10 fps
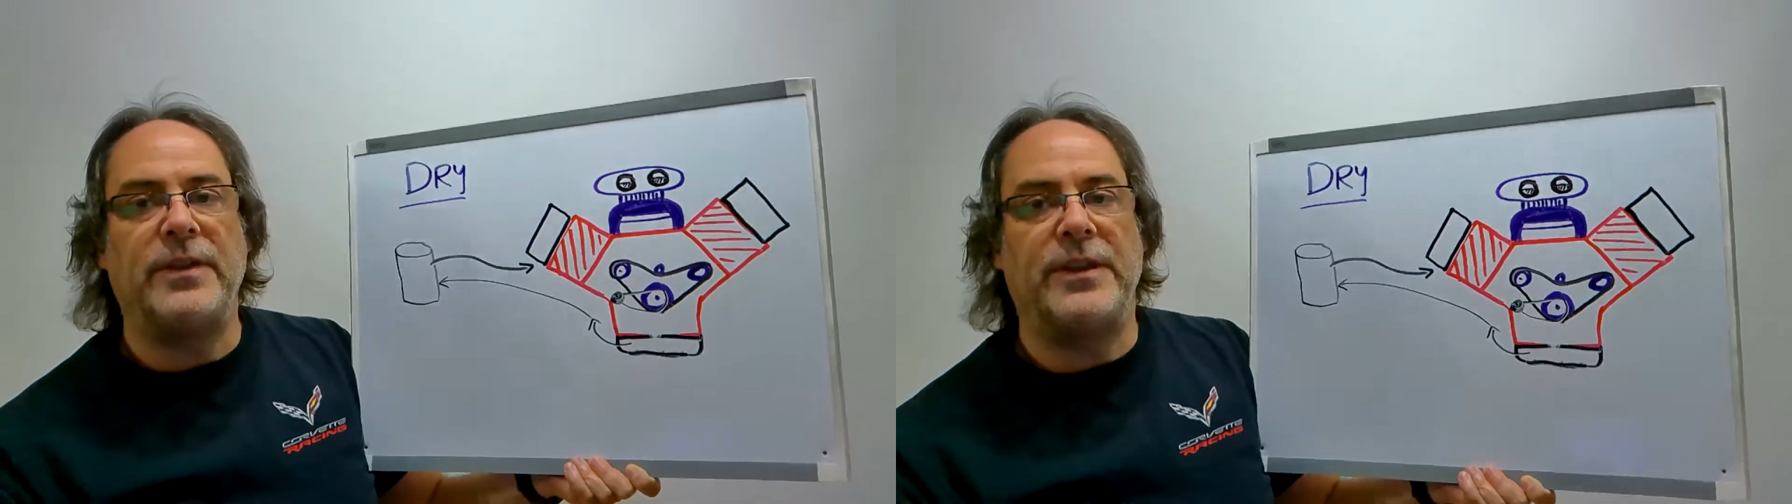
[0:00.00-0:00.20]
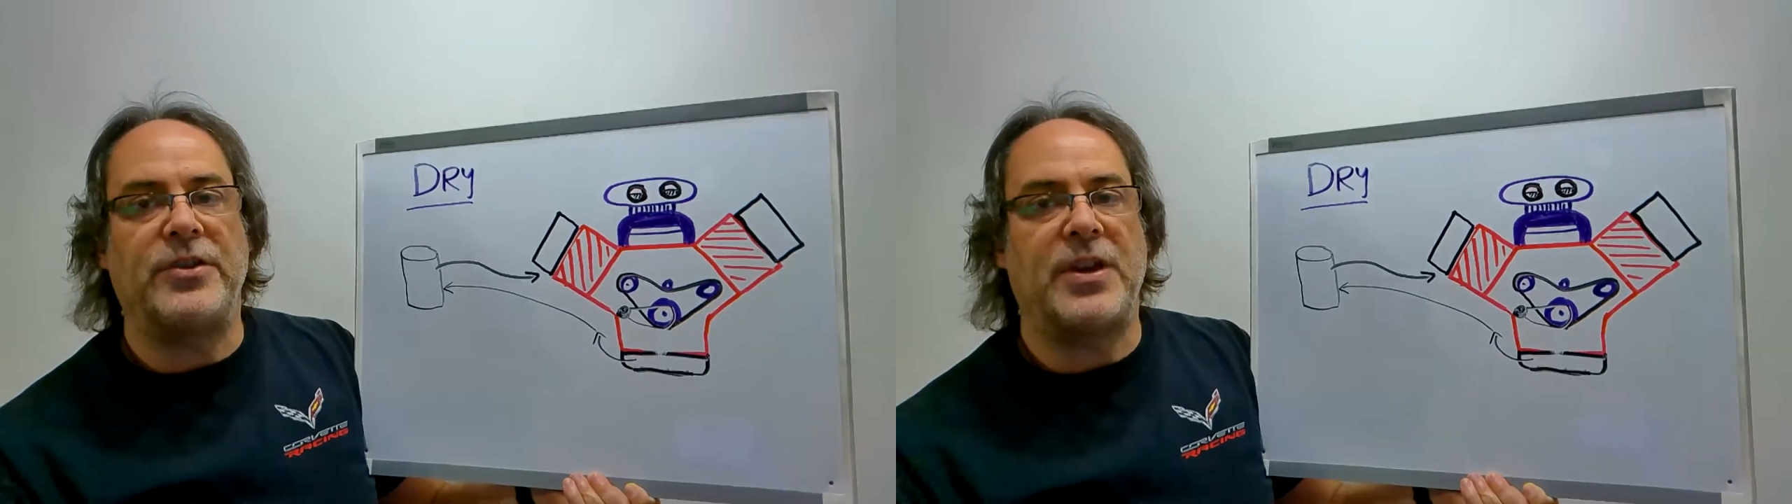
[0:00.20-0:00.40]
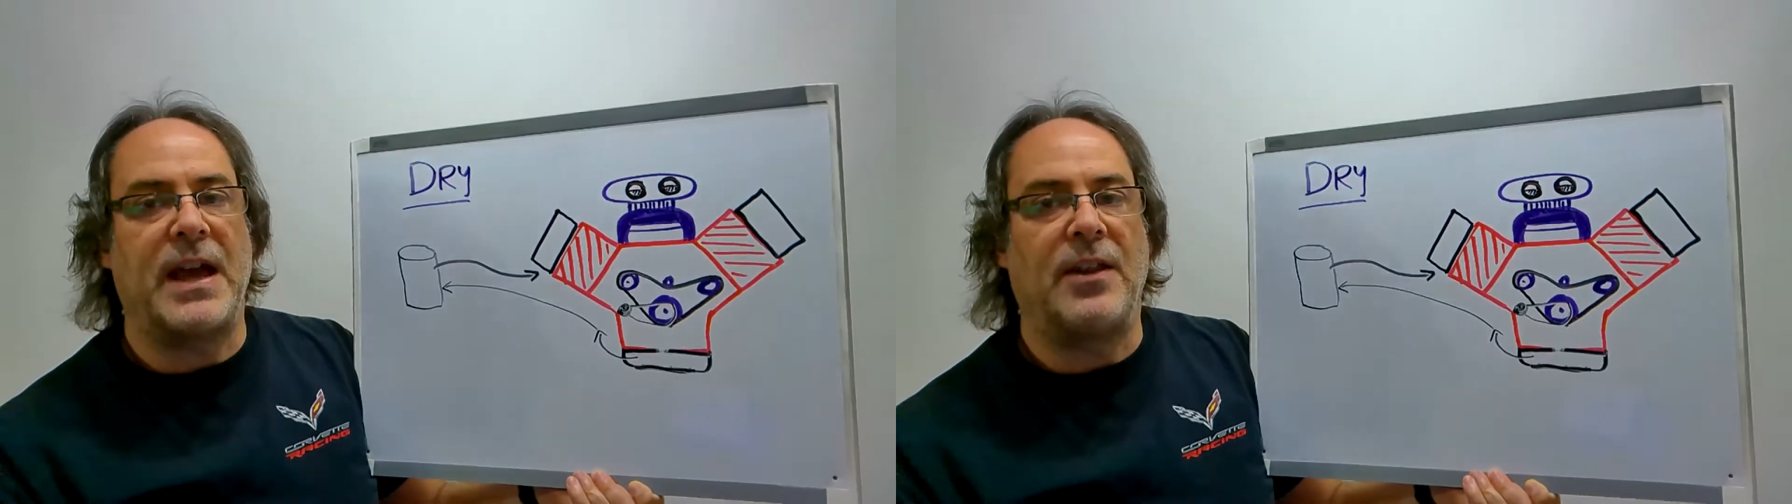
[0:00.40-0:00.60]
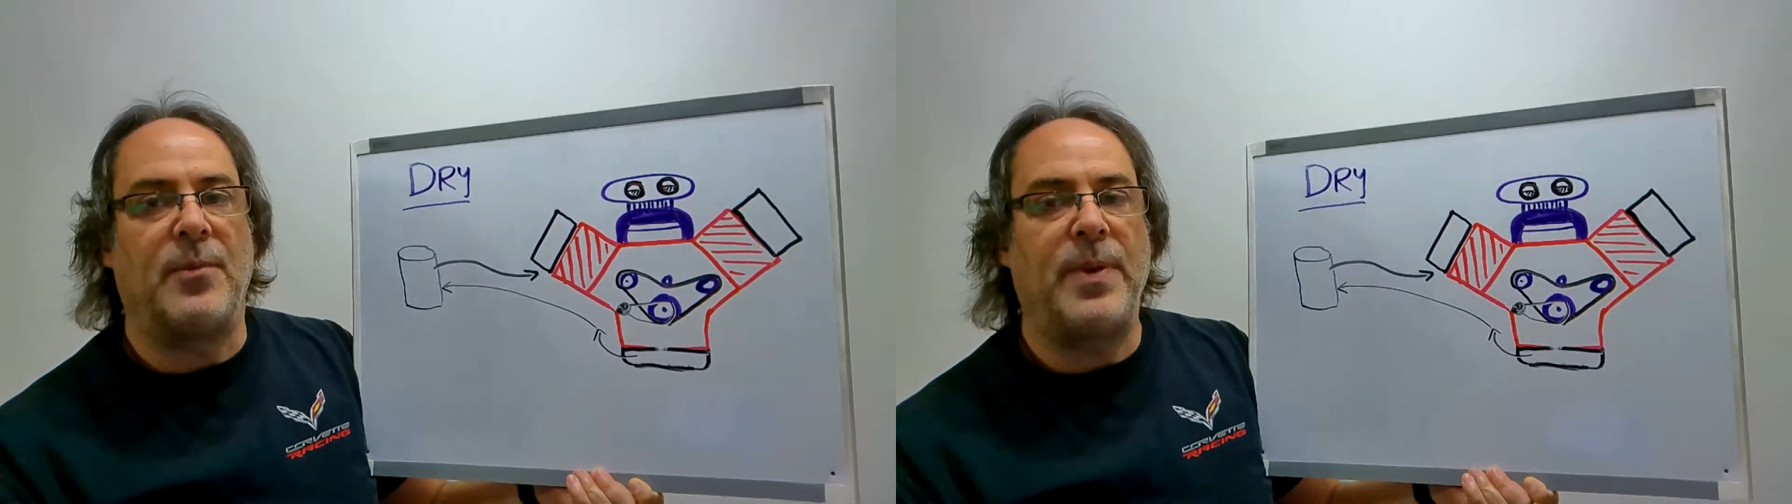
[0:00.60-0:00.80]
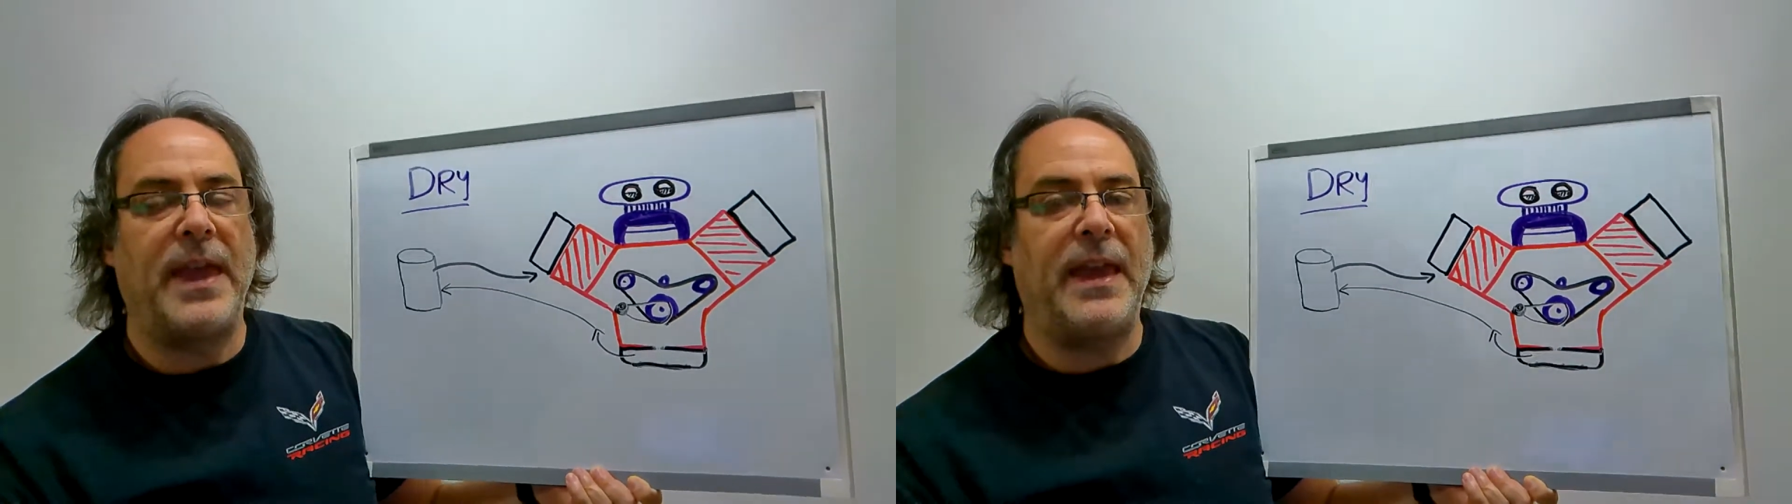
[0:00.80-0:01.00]
the shallow
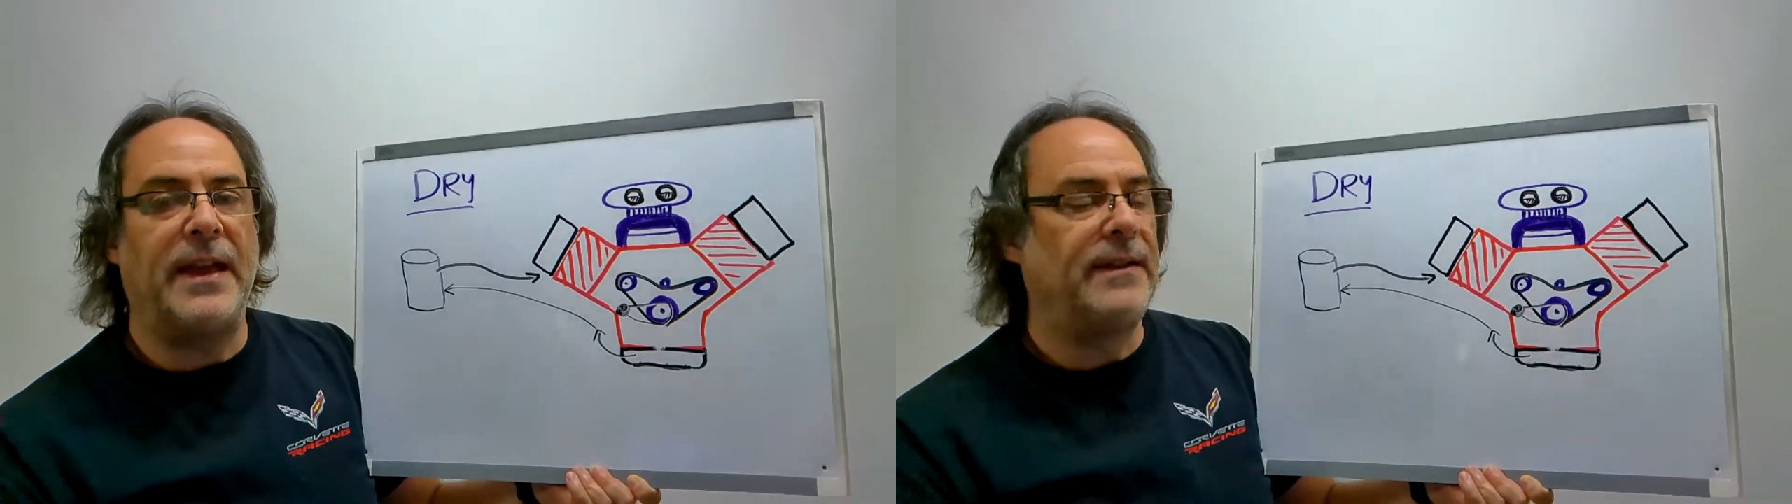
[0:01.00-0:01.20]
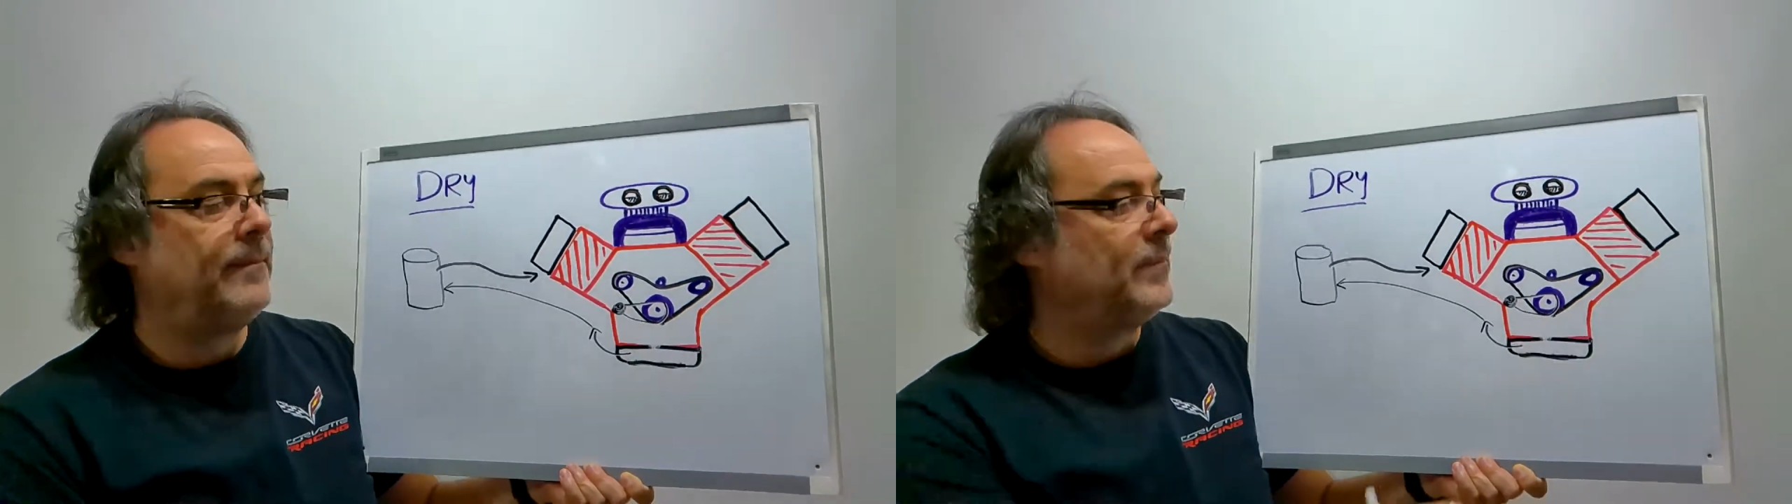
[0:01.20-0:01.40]
pan.